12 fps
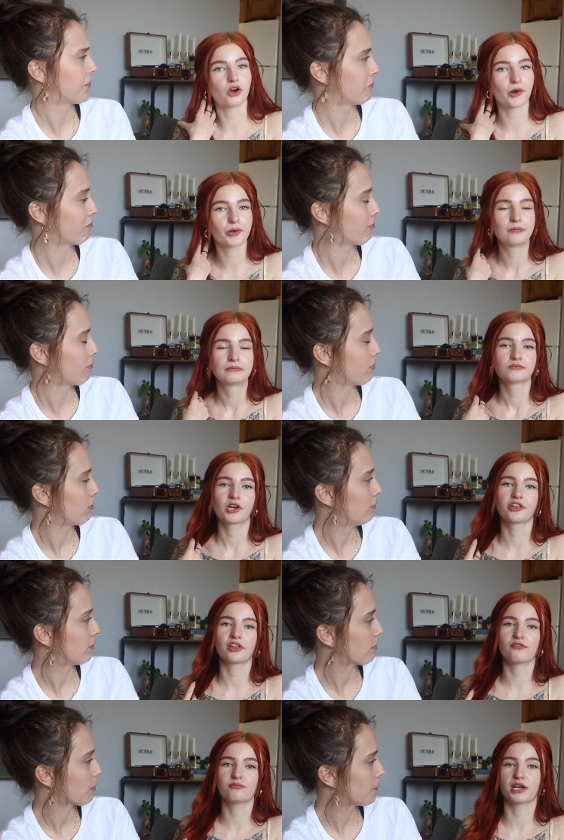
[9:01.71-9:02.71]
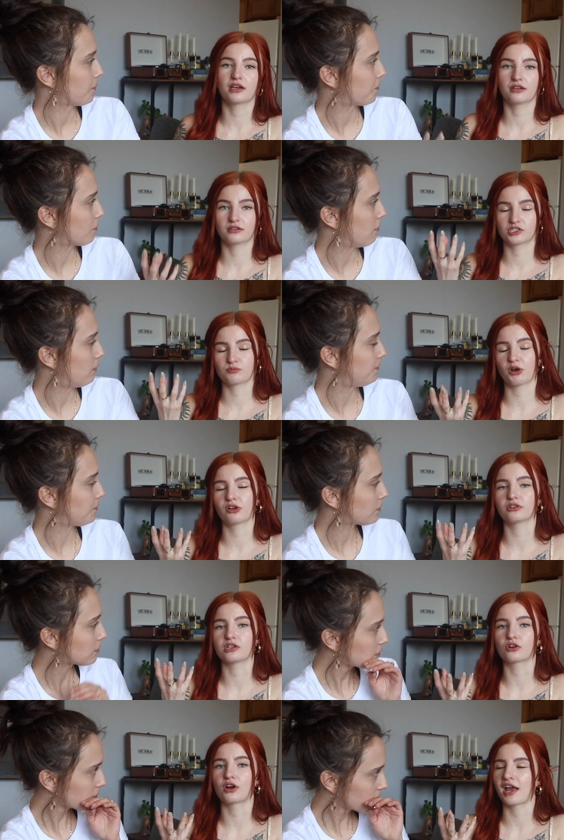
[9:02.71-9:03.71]
Speaker 1: dog, I left my
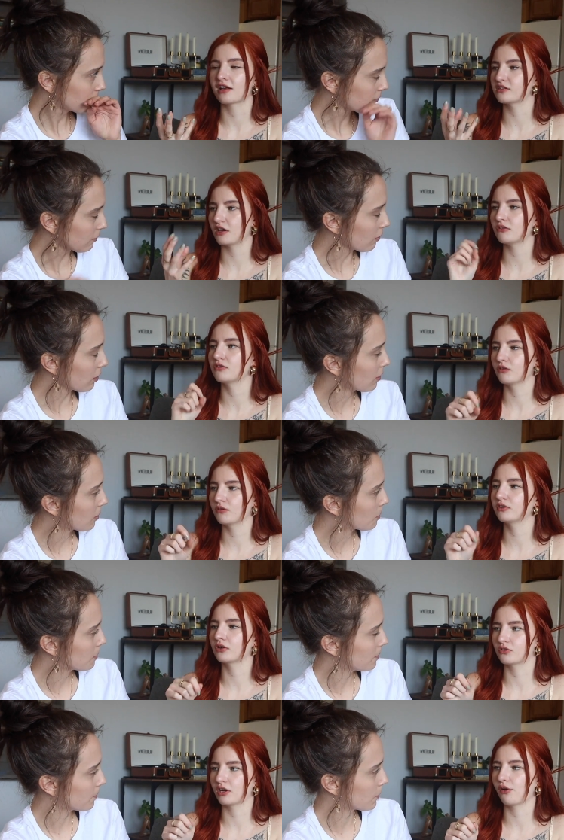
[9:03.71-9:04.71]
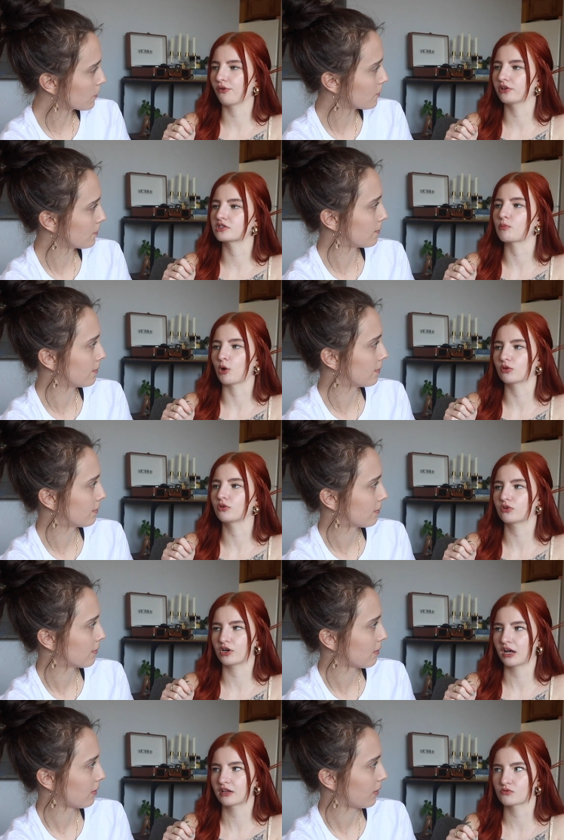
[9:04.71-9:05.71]
sparkly crayons out. You know when the Crayola sparkle
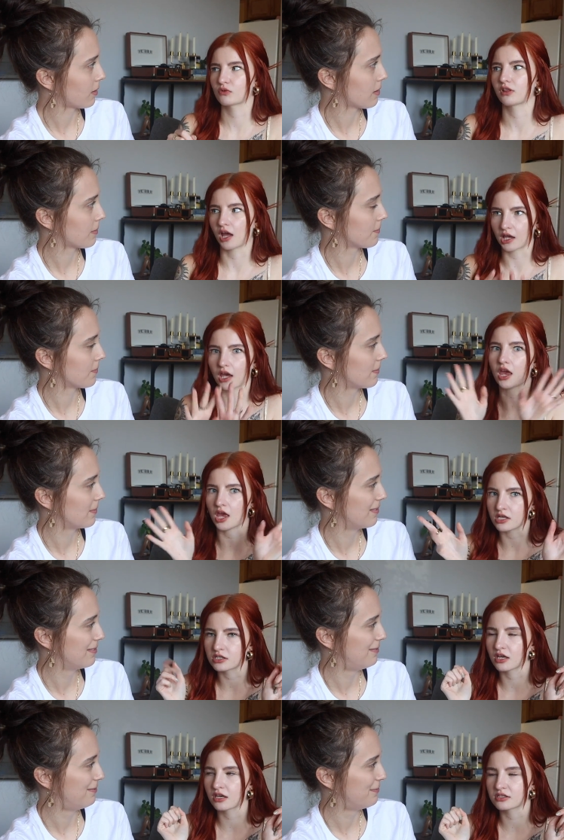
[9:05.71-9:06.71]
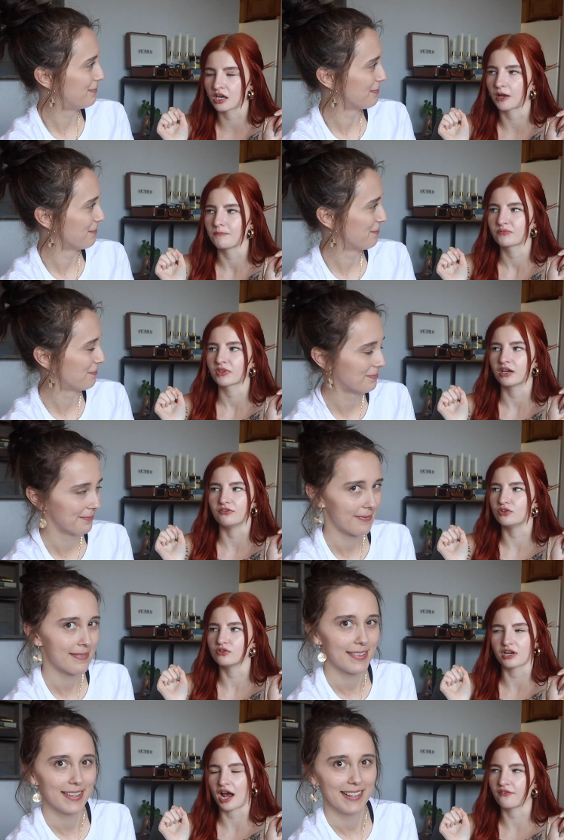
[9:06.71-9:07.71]
crayons were like it, sis? Like, if
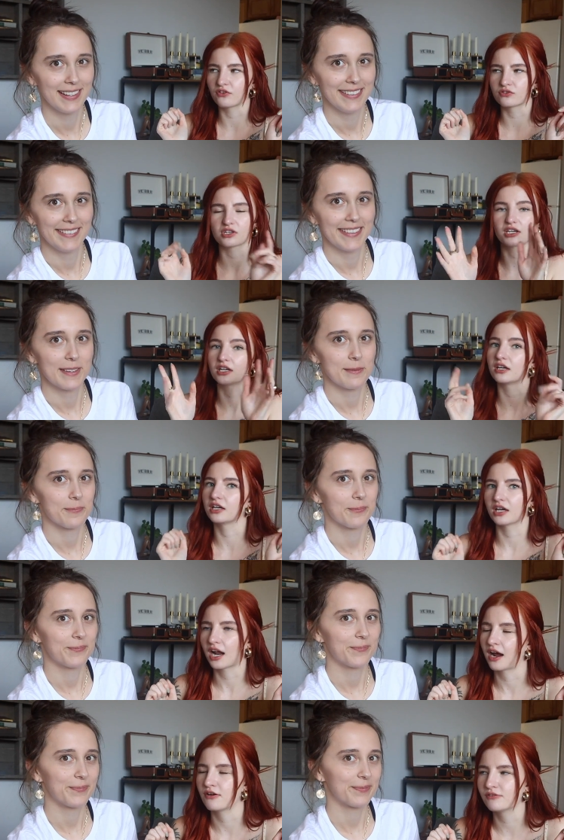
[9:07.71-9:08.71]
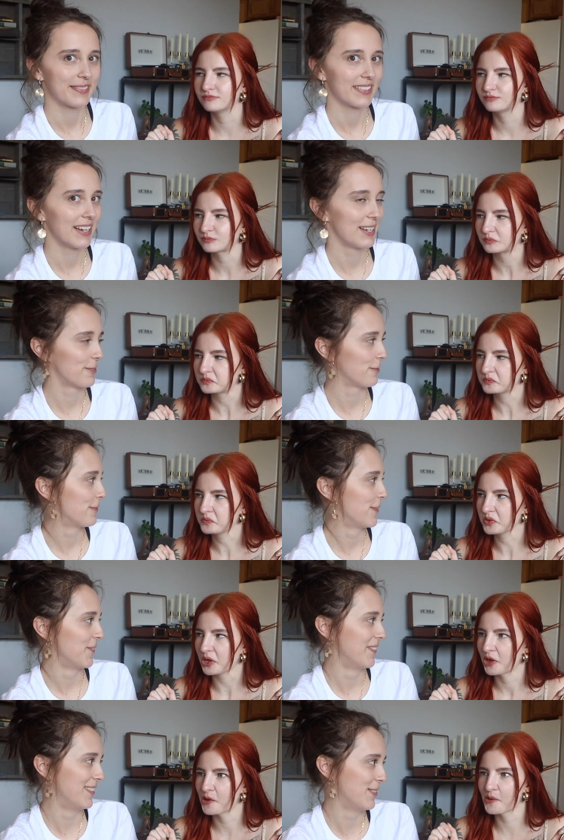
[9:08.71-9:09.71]
you didn't have those, like, get out. You
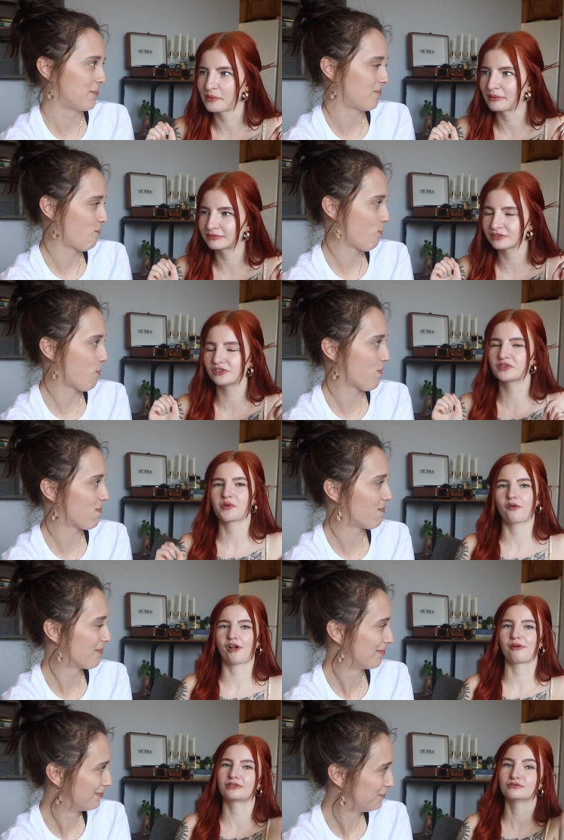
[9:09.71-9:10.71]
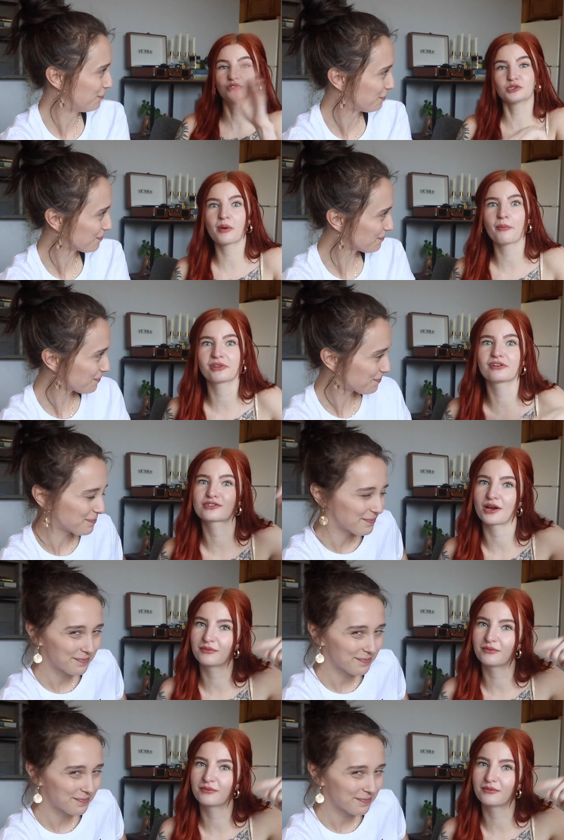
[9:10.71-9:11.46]
don't remember those? Okay, well, if you remember those,